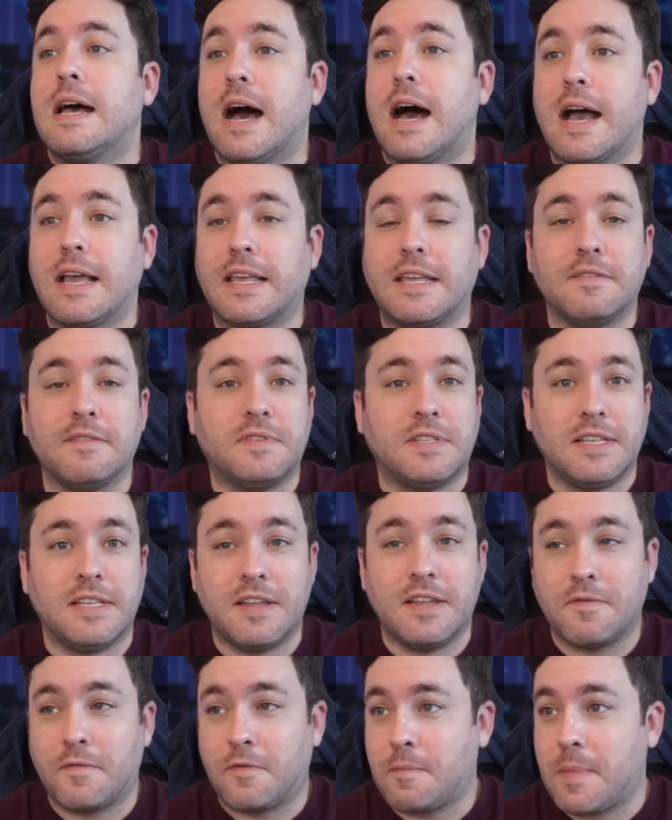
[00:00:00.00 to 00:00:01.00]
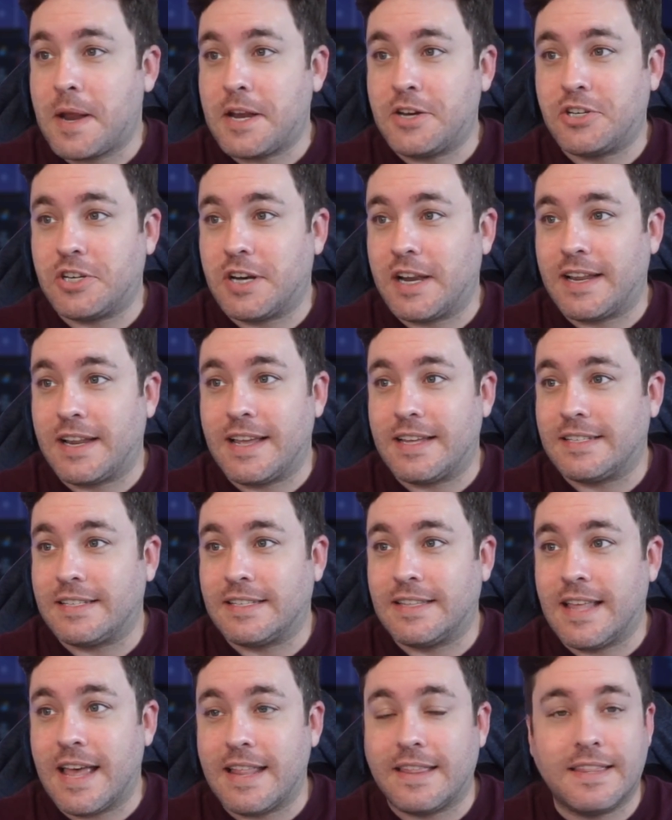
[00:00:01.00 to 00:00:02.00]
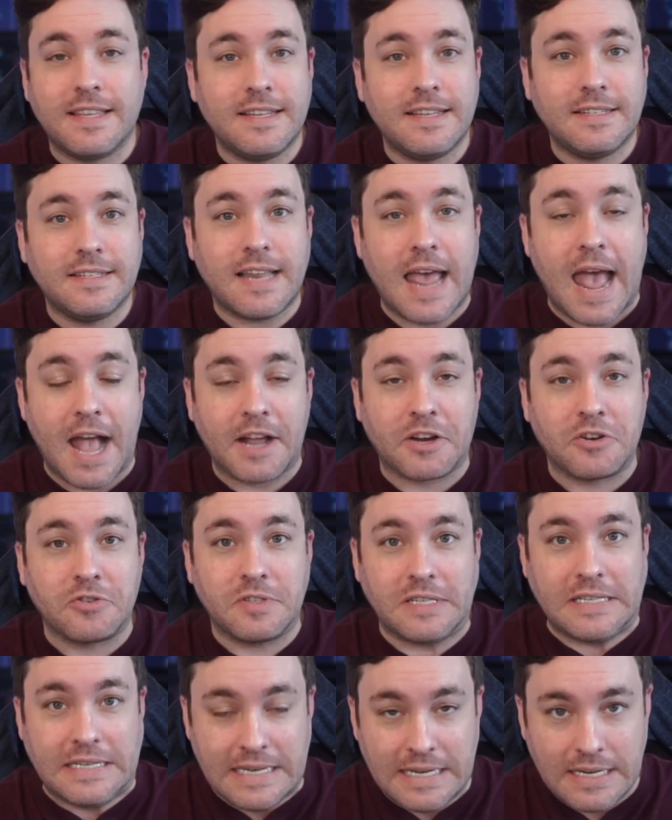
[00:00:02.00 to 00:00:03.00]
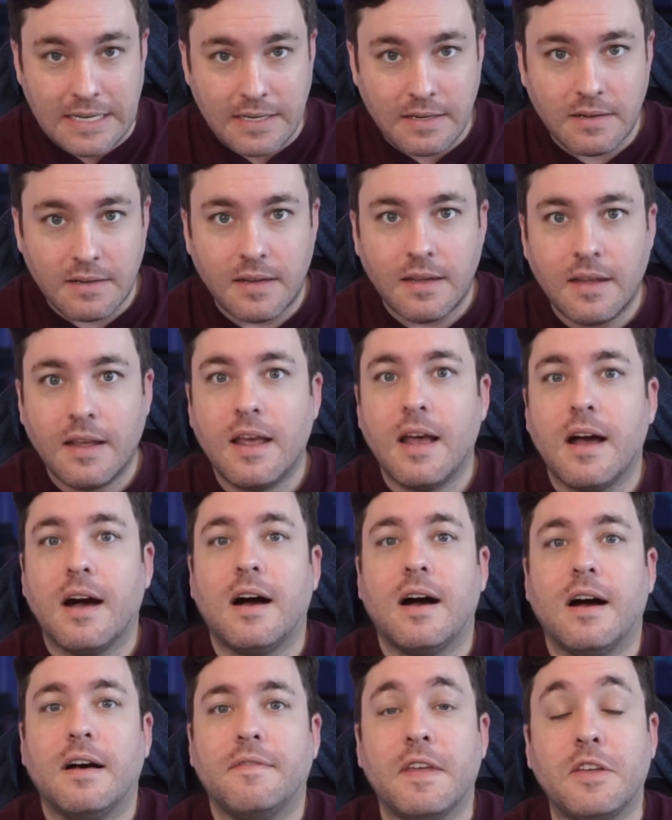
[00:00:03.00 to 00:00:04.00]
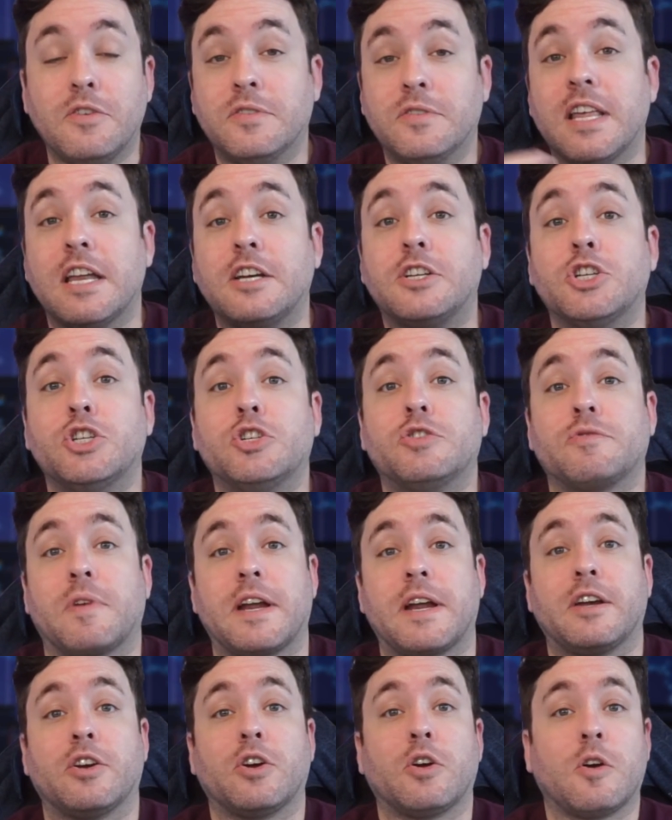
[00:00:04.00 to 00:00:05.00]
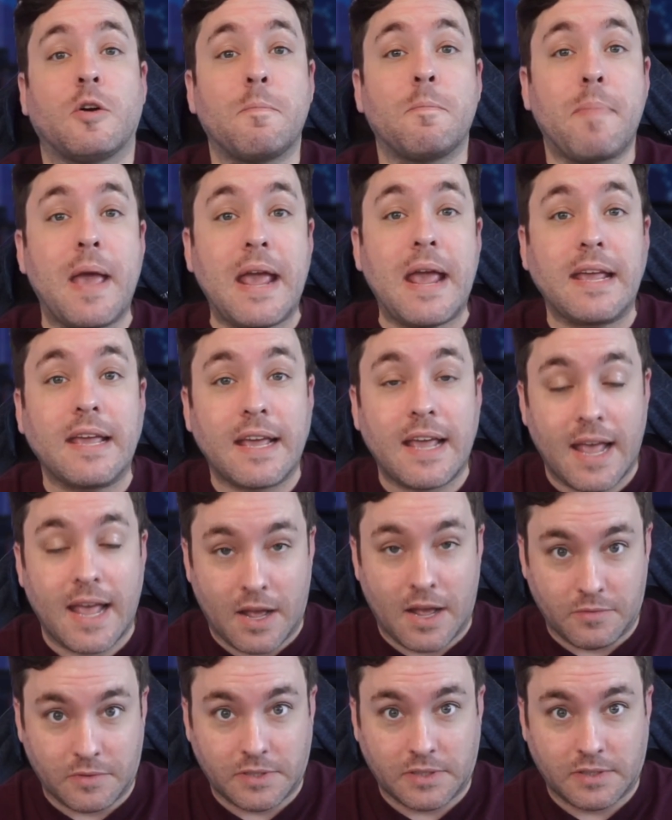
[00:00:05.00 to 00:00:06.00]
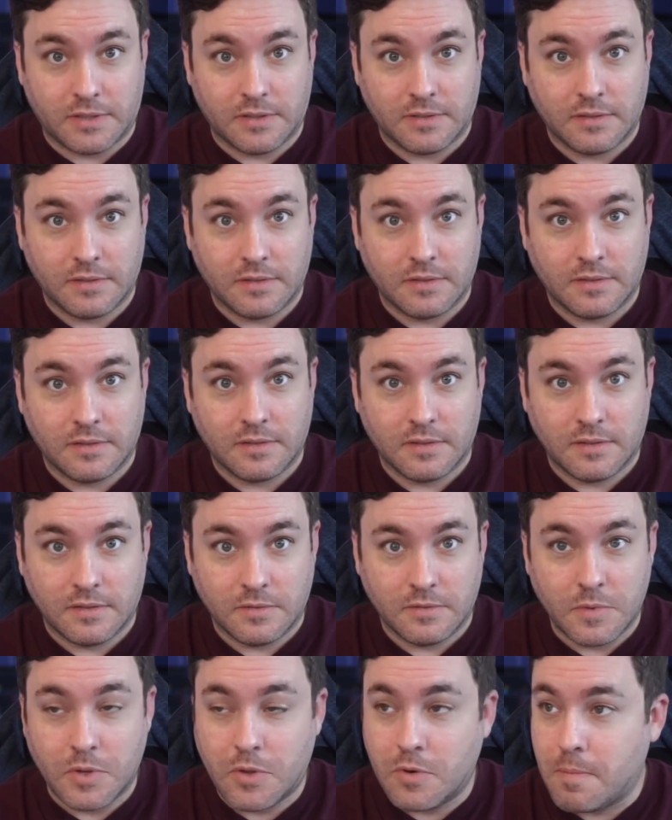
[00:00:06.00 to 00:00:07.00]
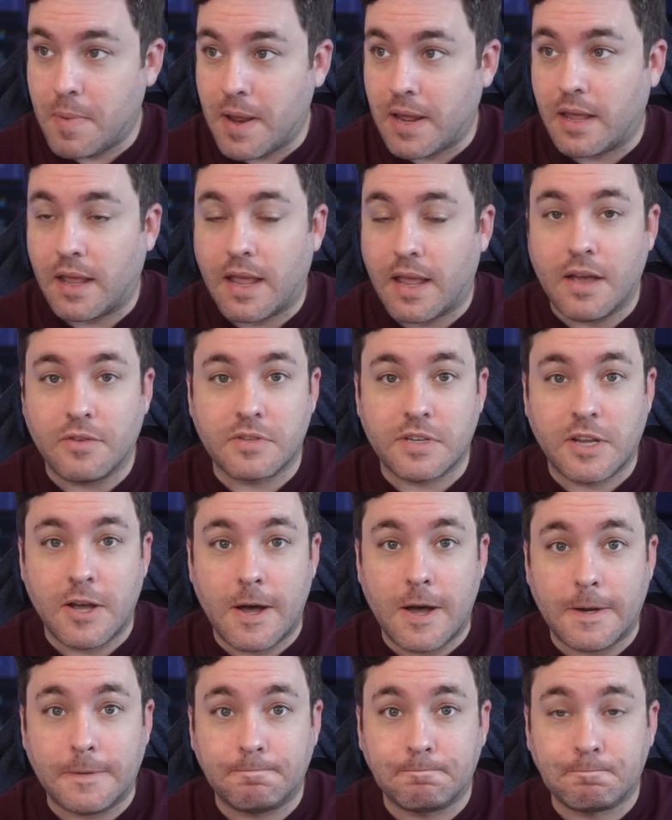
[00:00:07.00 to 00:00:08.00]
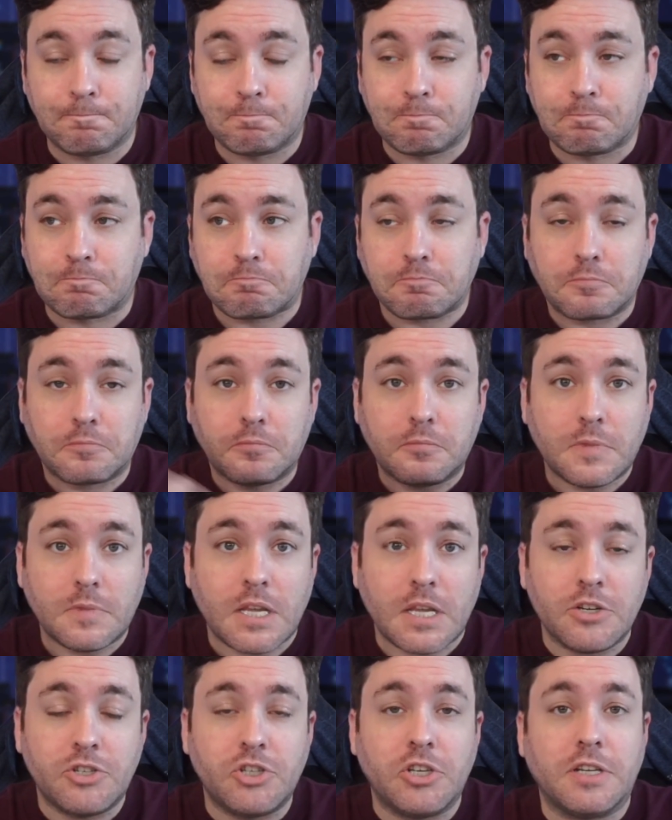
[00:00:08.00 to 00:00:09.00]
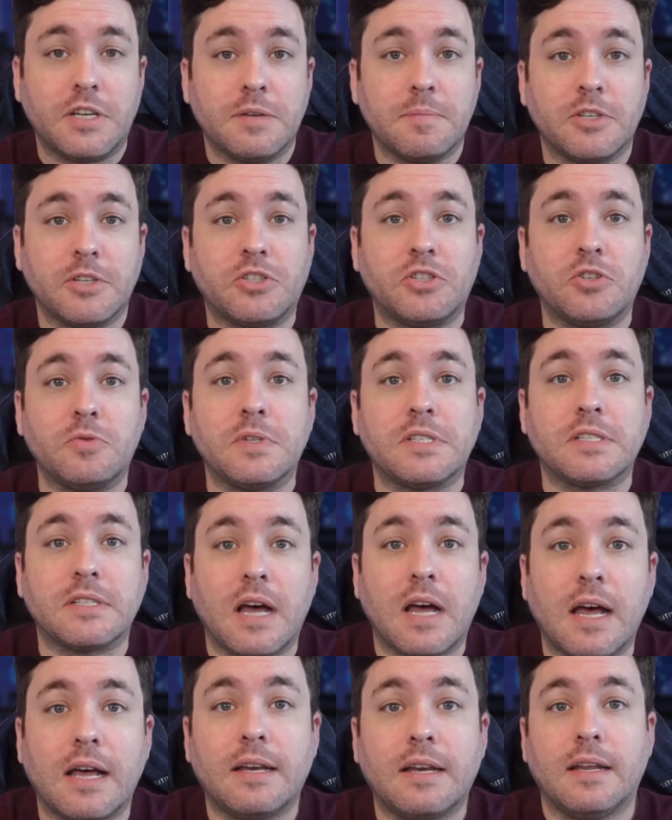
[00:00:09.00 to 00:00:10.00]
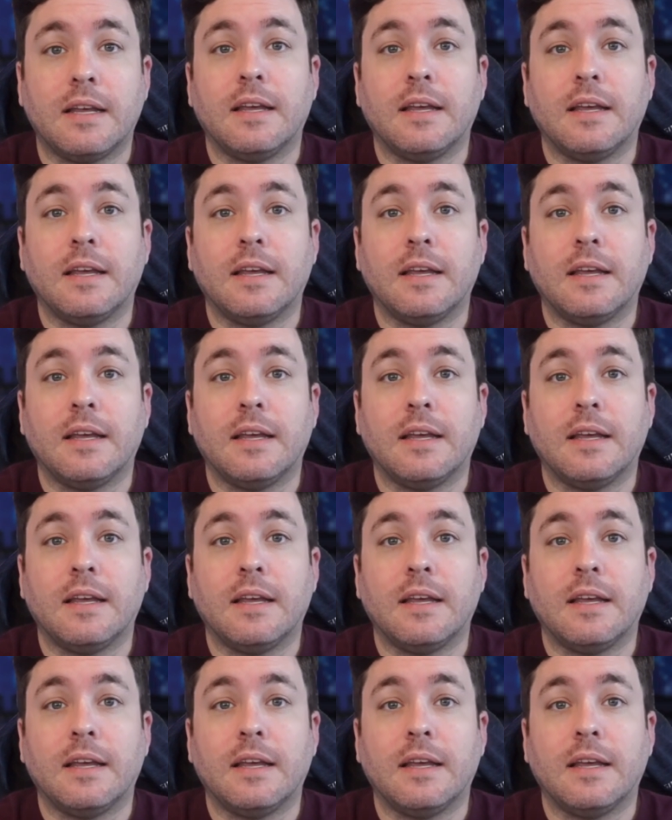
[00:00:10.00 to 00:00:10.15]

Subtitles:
gives the information, I guess, that these hackers need. They use that to drain her bank accounts. With her bank accounts gone, she commits suicide.